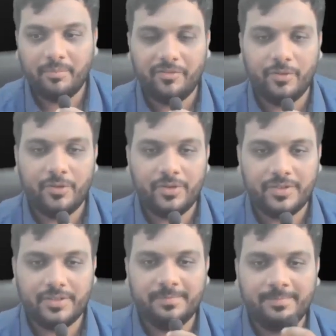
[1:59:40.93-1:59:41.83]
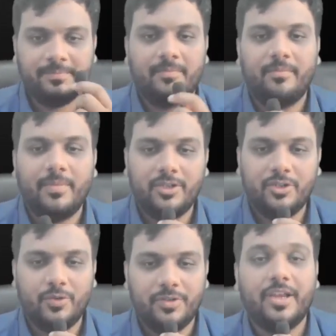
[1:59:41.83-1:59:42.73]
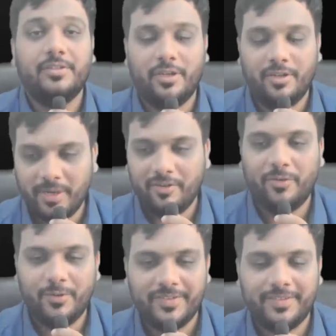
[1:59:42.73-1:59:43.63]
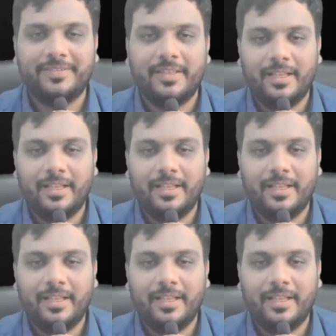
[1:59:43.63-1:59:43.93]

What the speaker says: Big Fours, Big Chores, Big Fours.